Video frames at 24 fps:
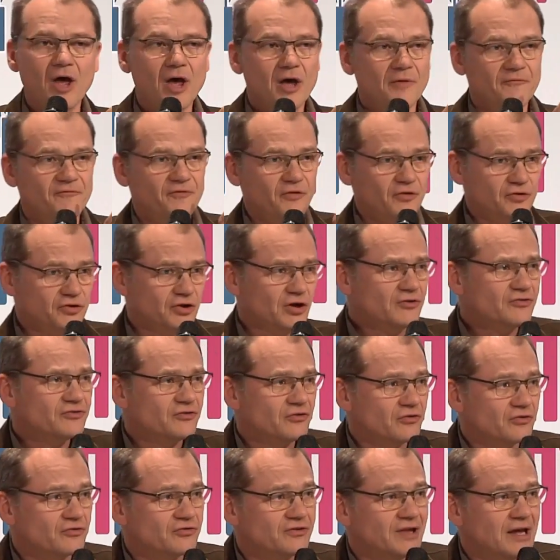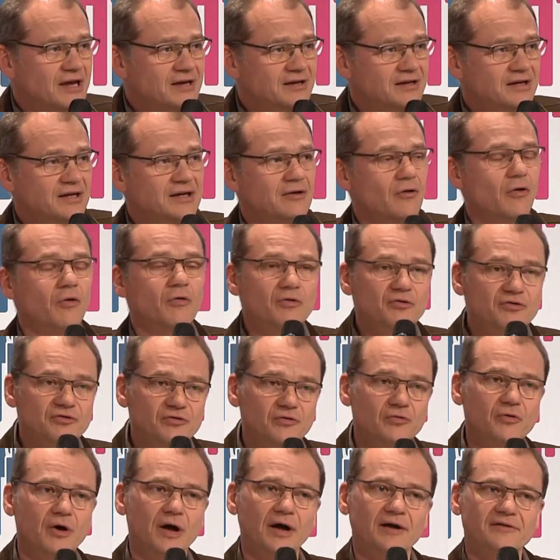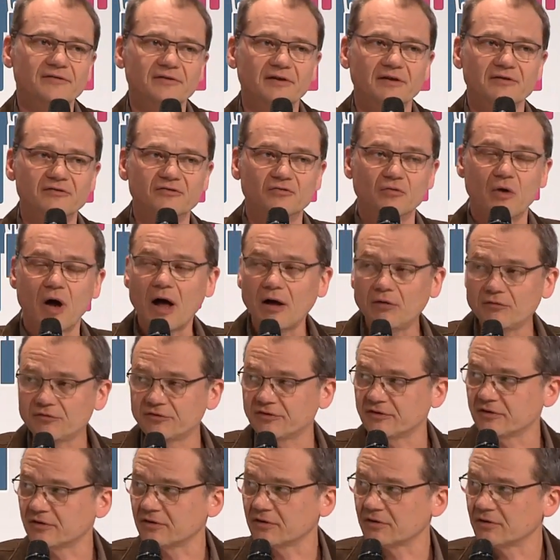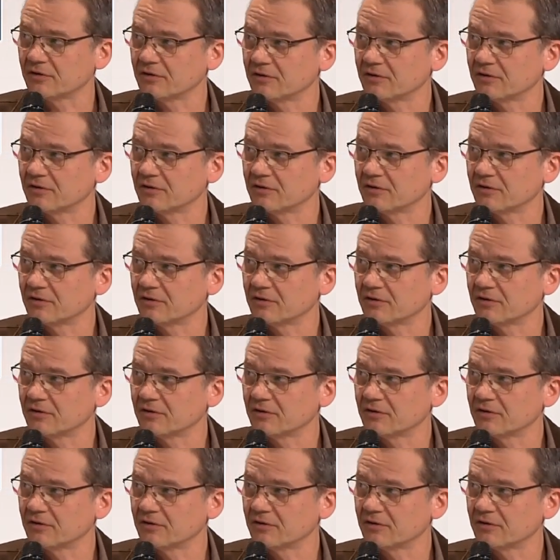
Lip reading: For youngsters, they need also access to housing.